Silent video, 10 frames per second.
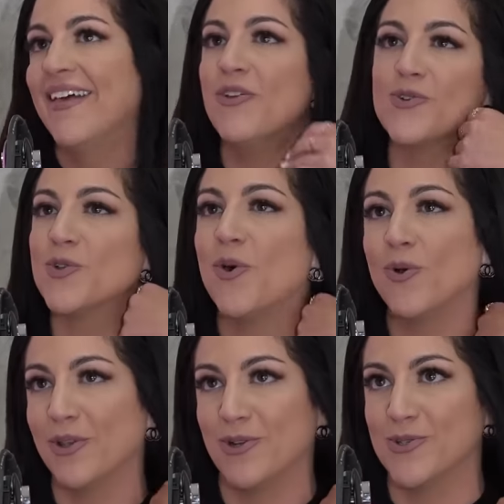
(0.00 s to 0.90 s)
there's a
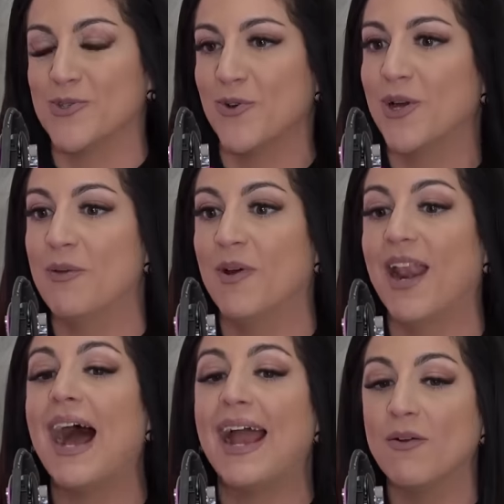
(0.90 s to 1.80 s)
whole little story, but
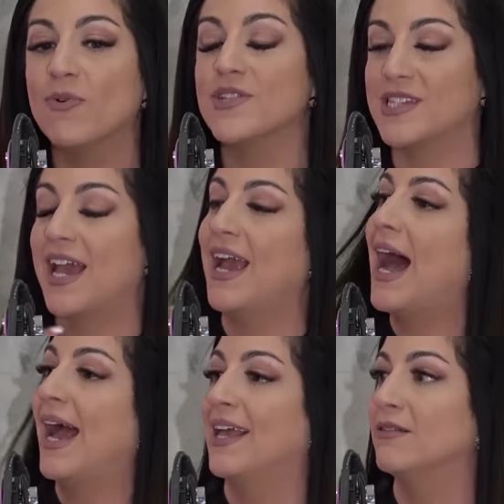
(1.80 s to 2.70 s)
I will say
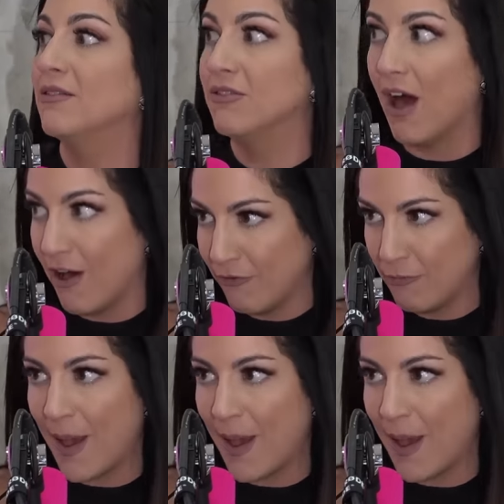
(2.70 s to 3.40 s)
I love